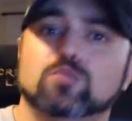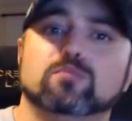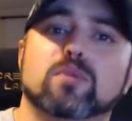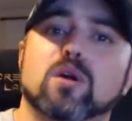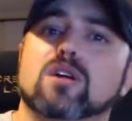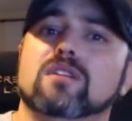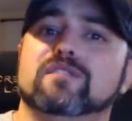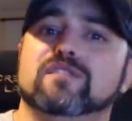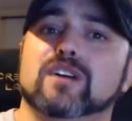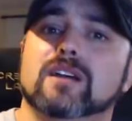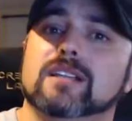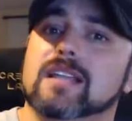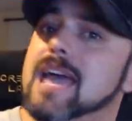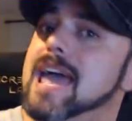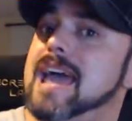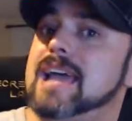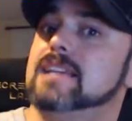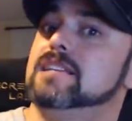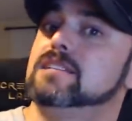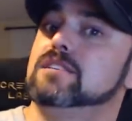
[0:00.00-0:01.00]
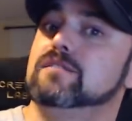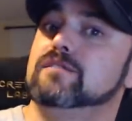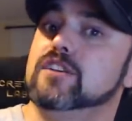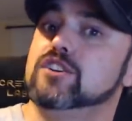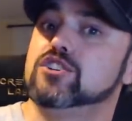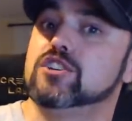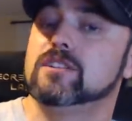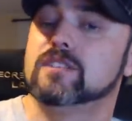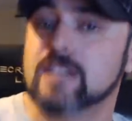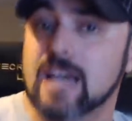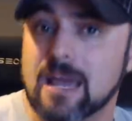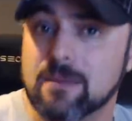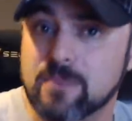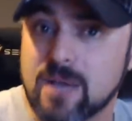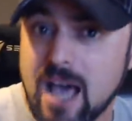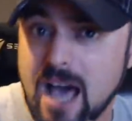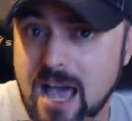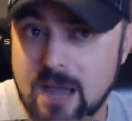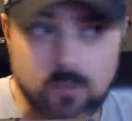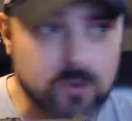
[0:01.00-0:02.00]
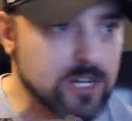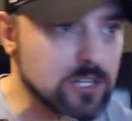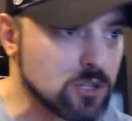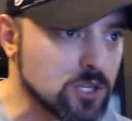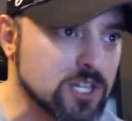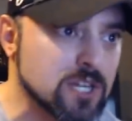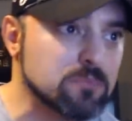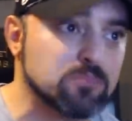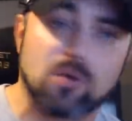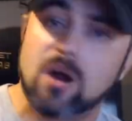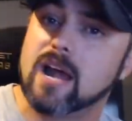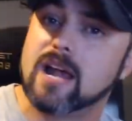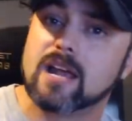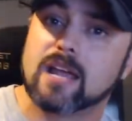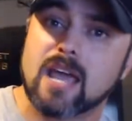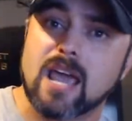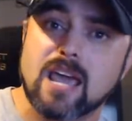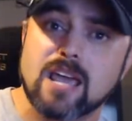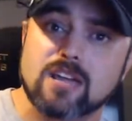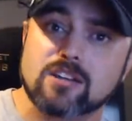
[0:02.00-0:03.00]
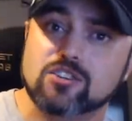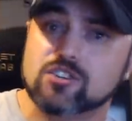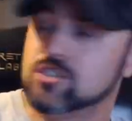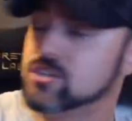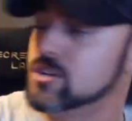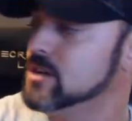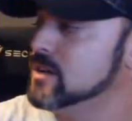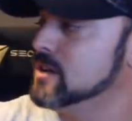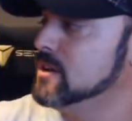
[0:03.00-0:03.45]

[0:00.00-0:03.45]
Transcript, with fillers: perfect X-Division type guy. When you look at Brian Cage,